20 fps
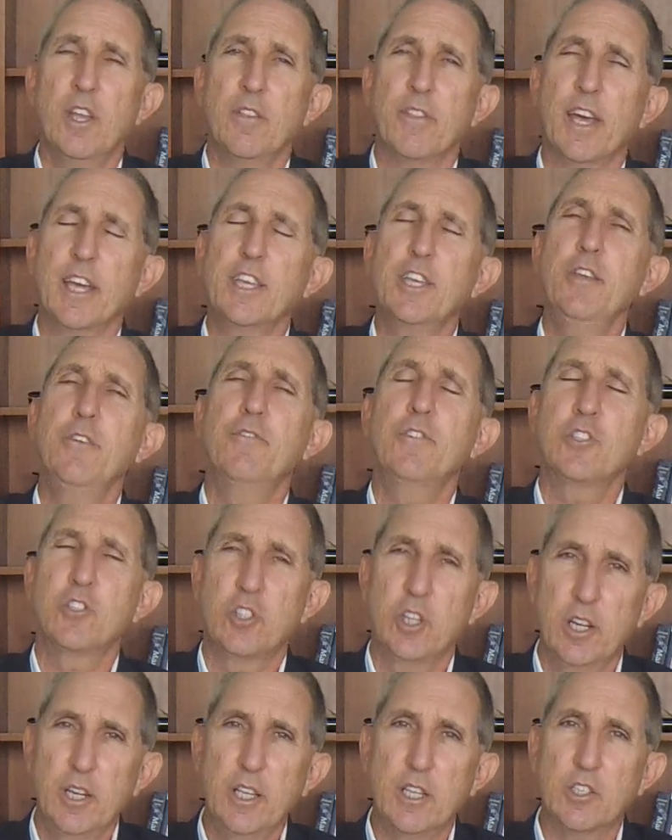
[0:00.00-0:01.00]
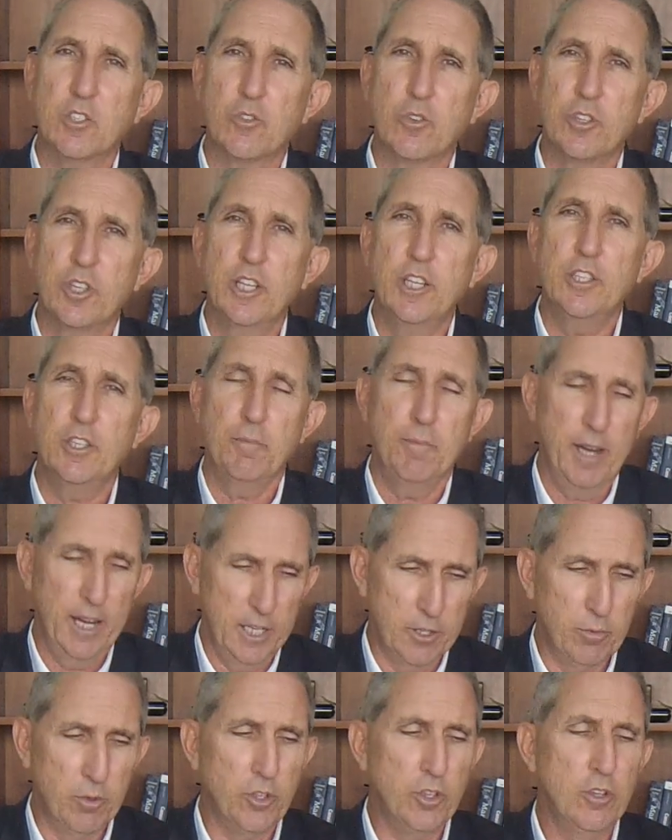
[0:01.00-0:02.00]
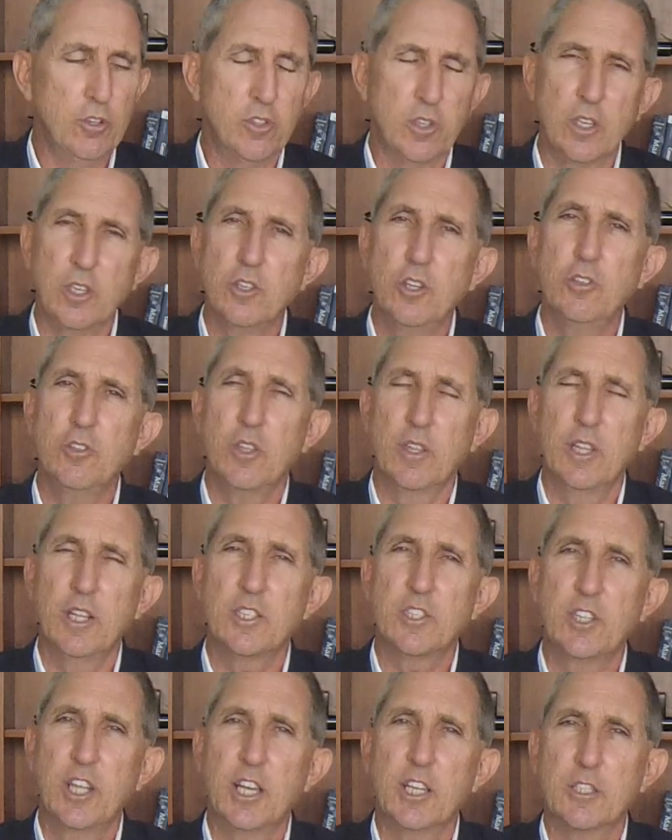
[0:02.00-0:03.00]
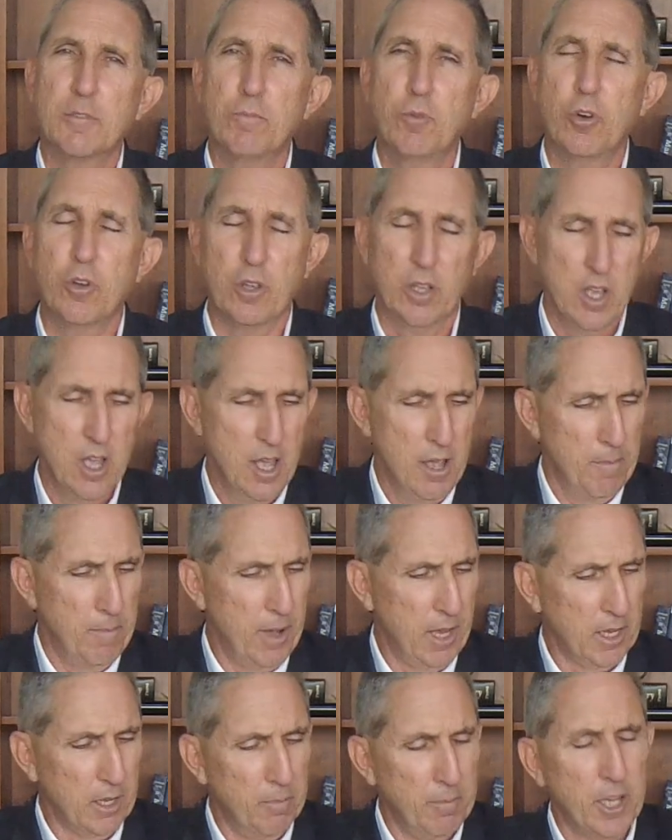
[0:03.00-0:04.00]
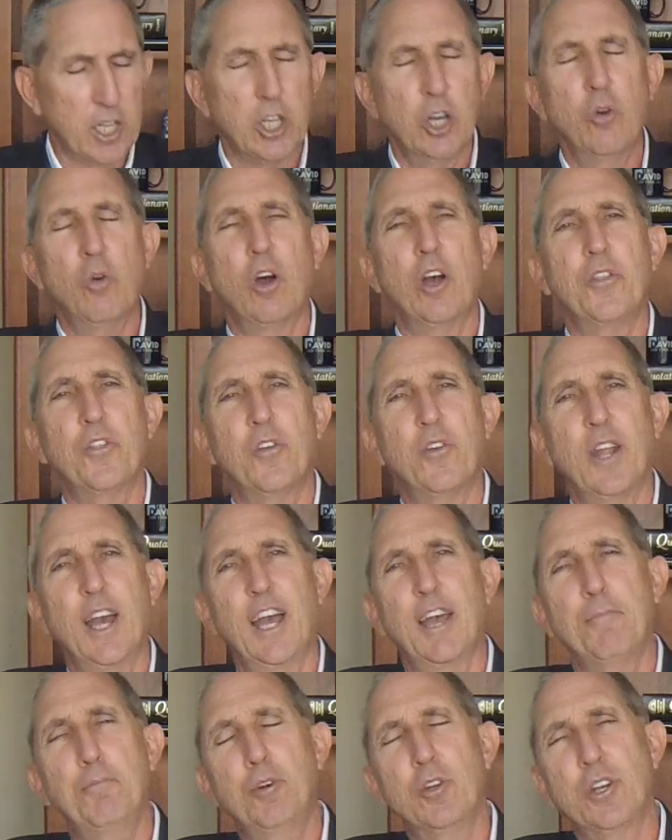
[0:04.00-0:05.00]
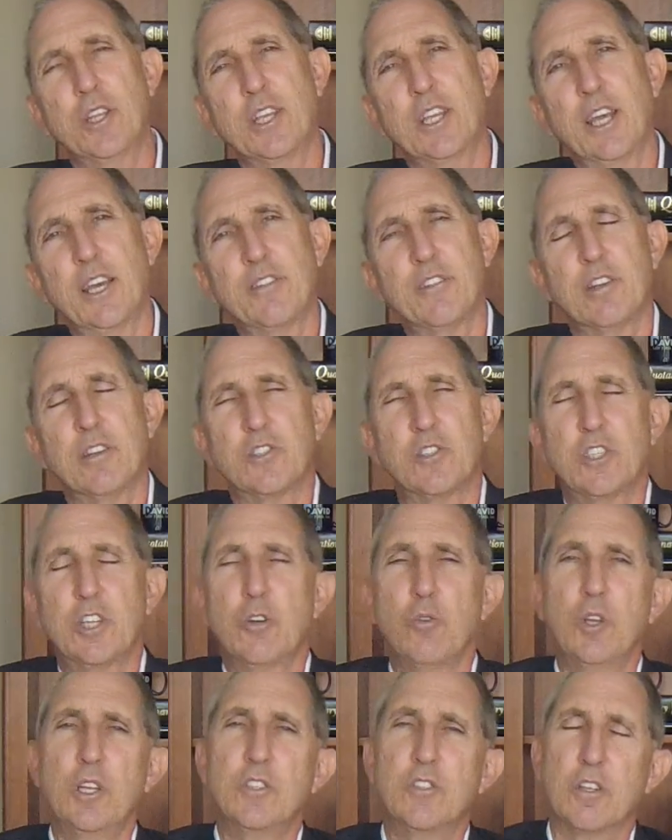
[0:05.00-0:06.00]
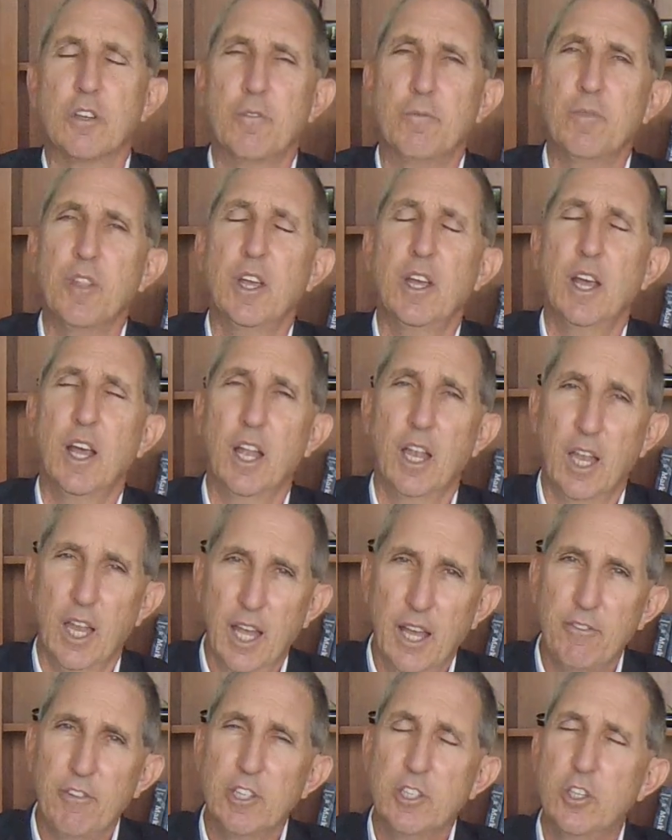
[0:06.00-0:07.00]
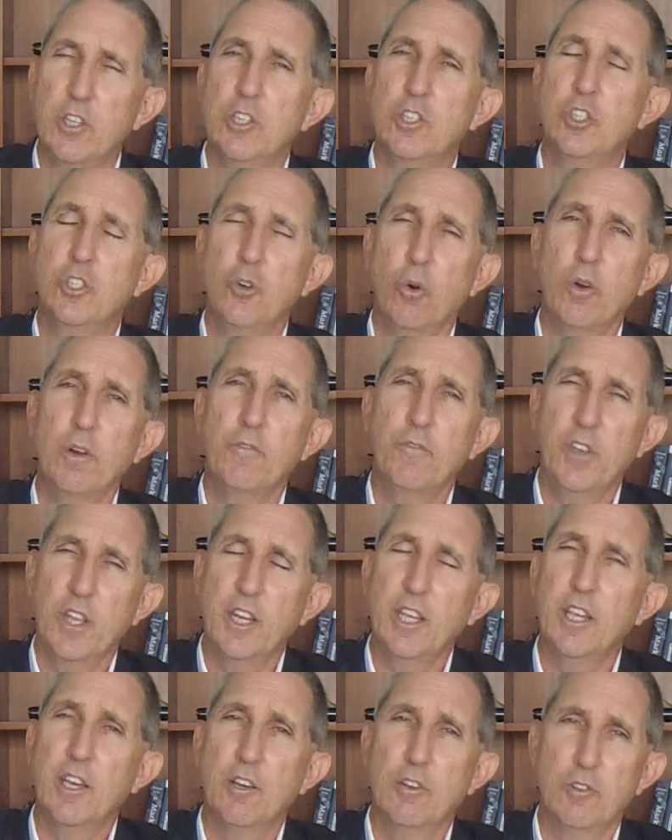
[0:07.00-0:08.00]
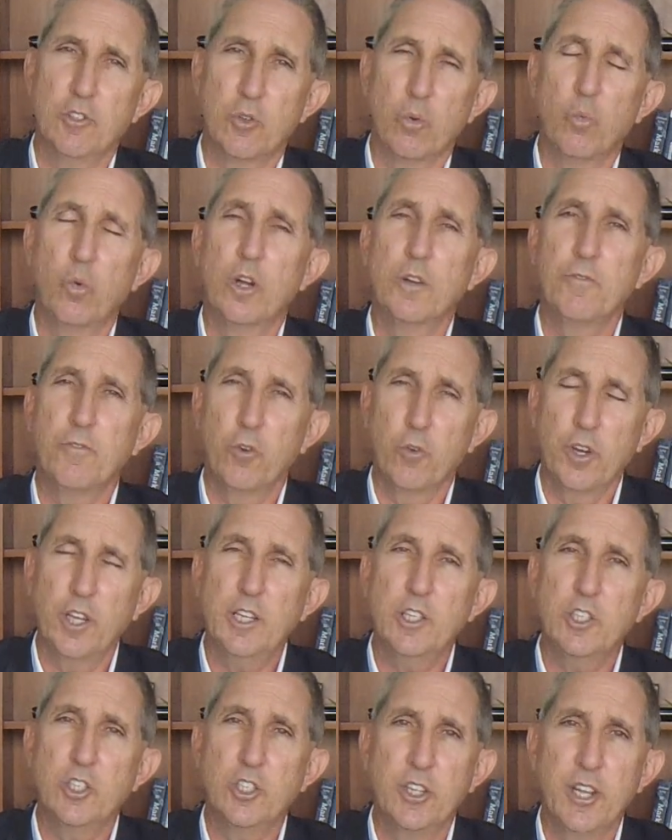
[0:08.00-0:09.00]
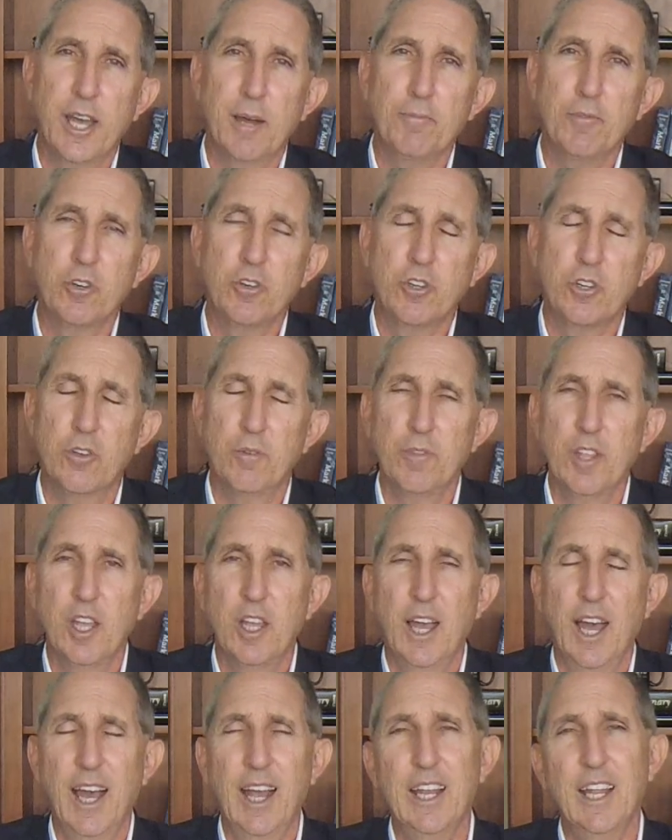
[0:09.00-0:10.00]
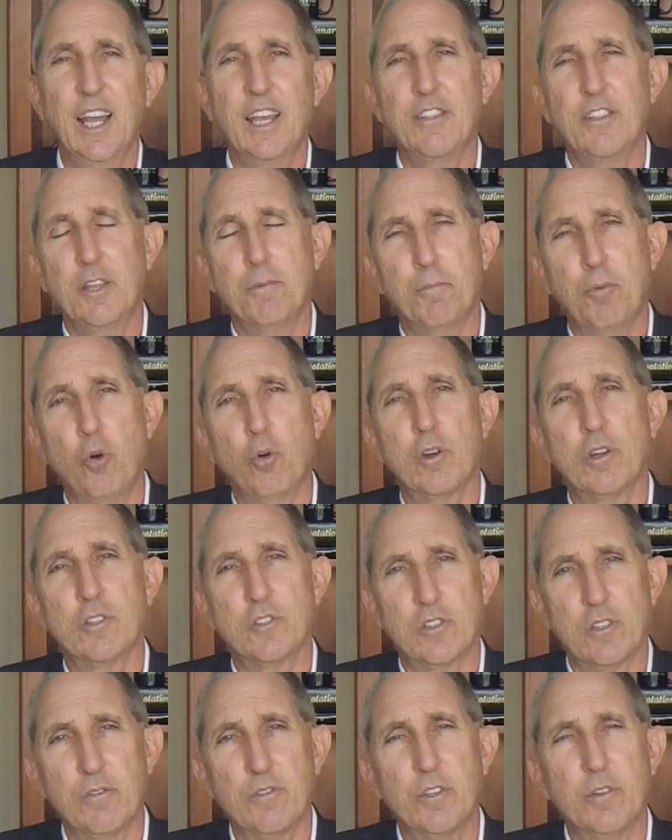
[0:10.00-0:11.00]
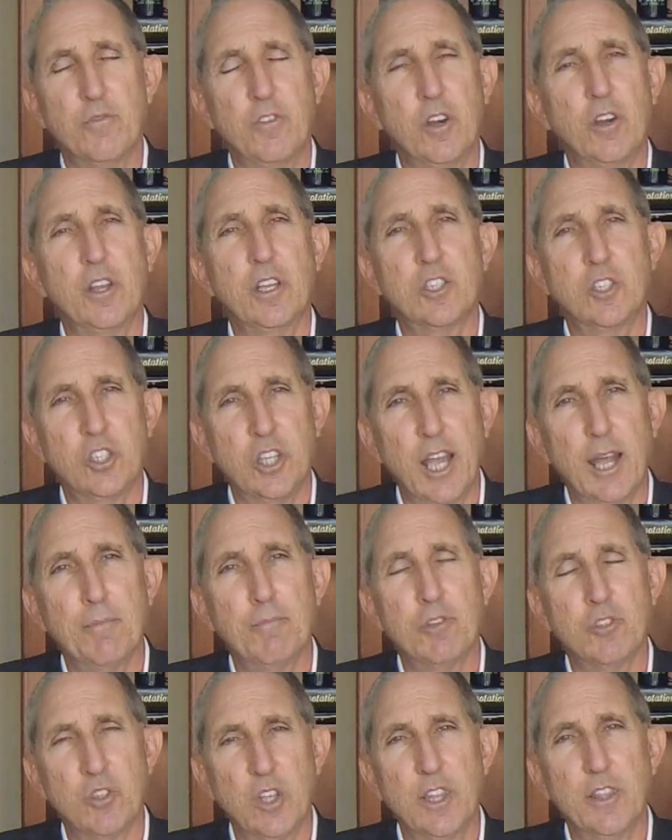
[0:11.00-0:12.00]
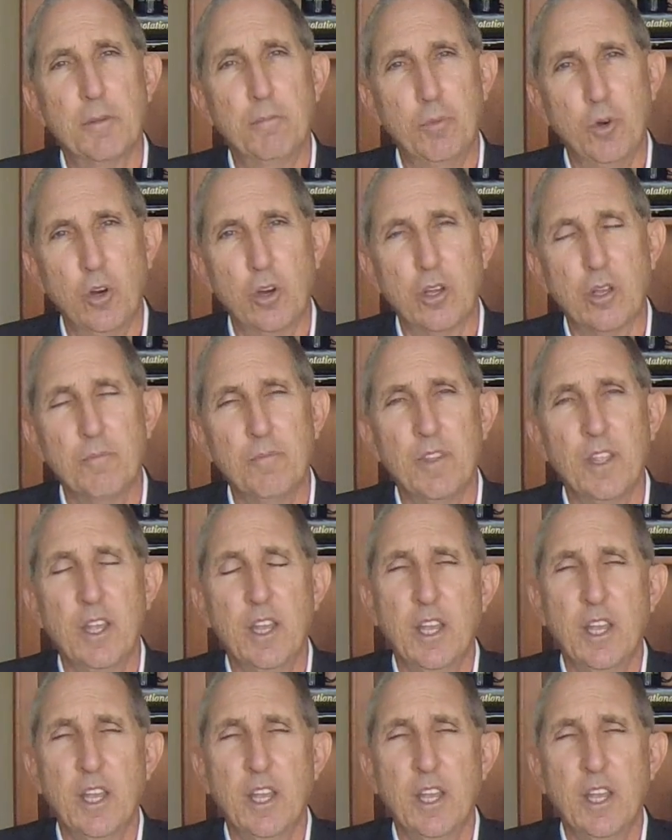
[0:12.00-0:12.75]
Thank you for studying strategic management using this textbook. My co-author and I put together a series of 11 short videos, one for each chapter, to highlight the importance of the various chapters in the book.